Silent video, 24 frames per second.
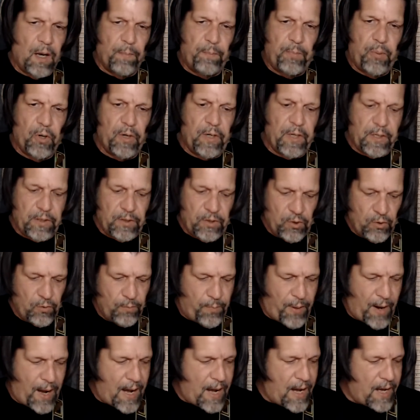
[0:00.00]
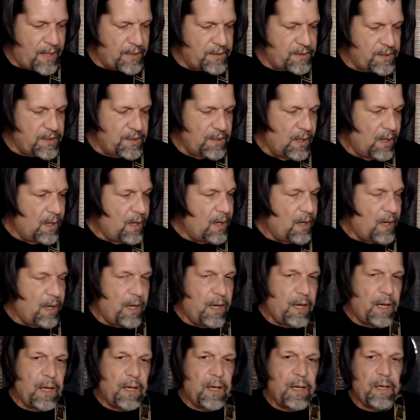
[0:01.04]
put in new pots,
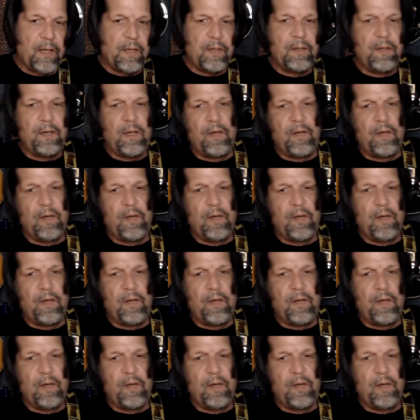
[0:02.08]
and